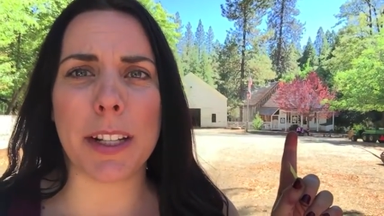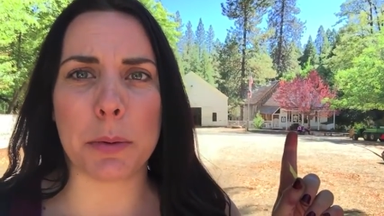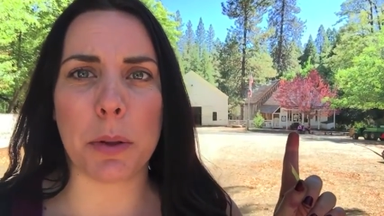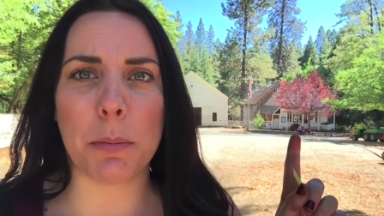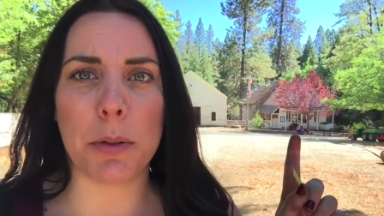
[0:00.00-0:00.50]
That's
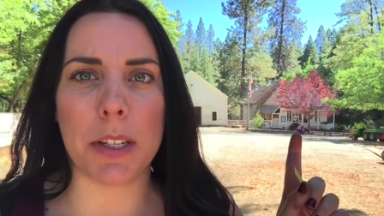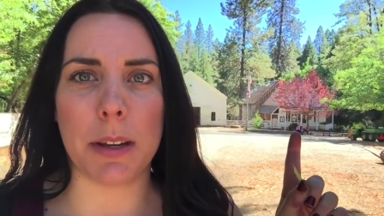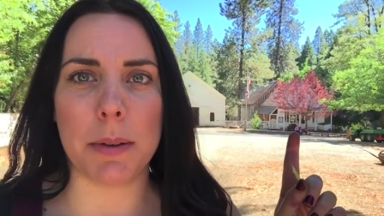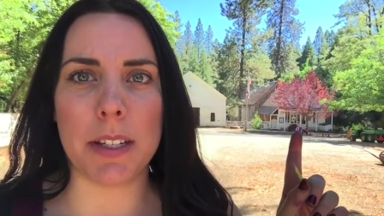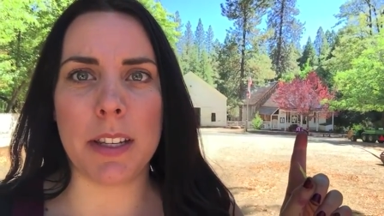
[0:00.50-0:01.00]
where the
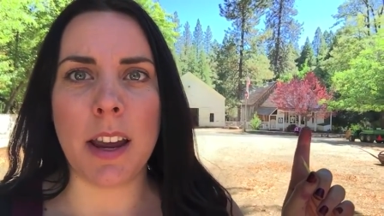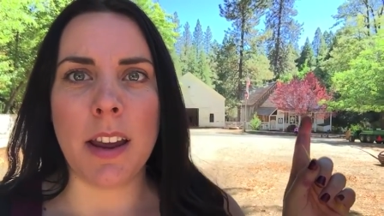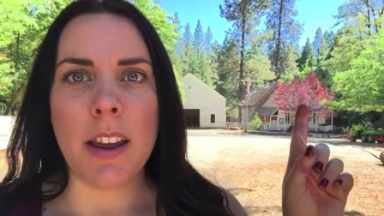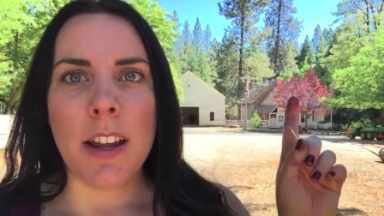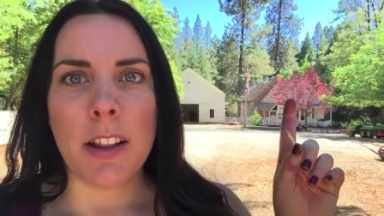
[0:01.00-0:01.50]
museum is.
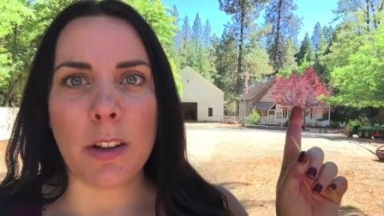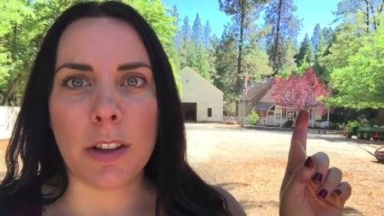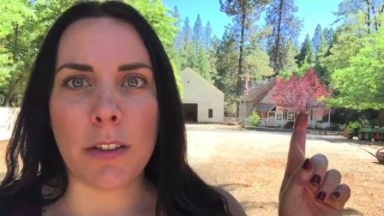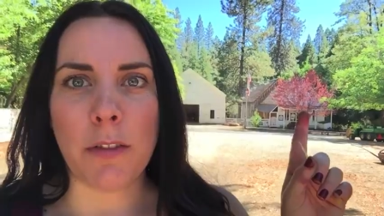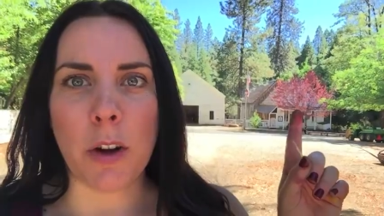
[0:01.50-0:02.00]
Look
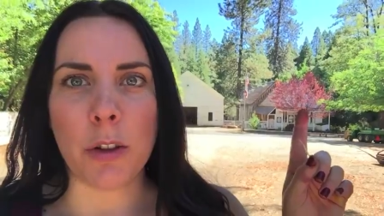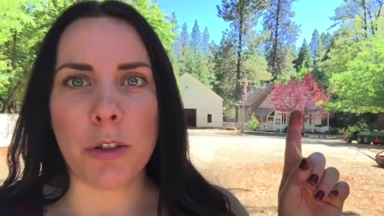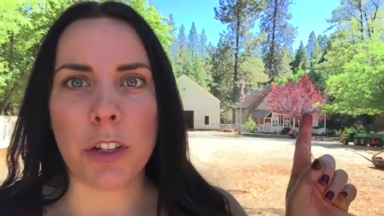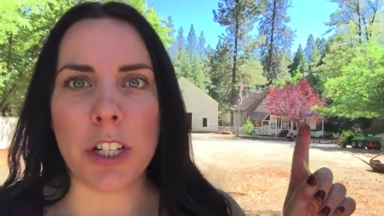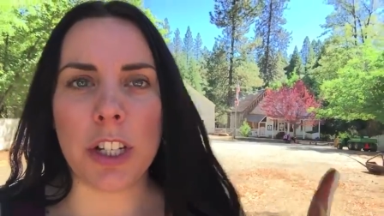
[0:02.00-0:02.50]
at the fall
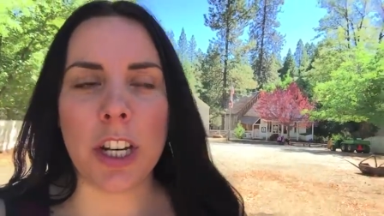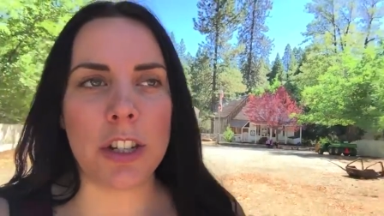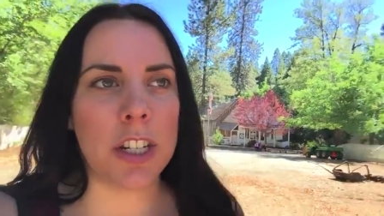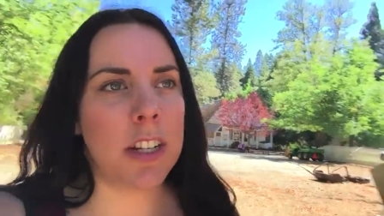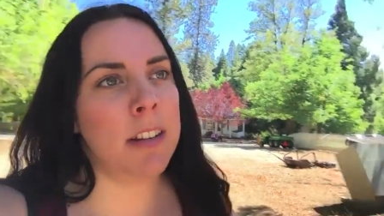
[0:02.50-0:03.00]
tree
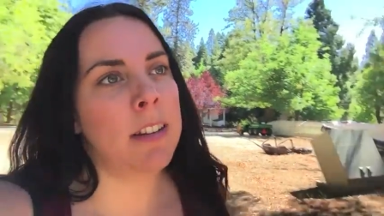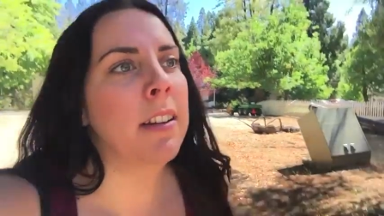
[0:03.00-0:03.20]
changing.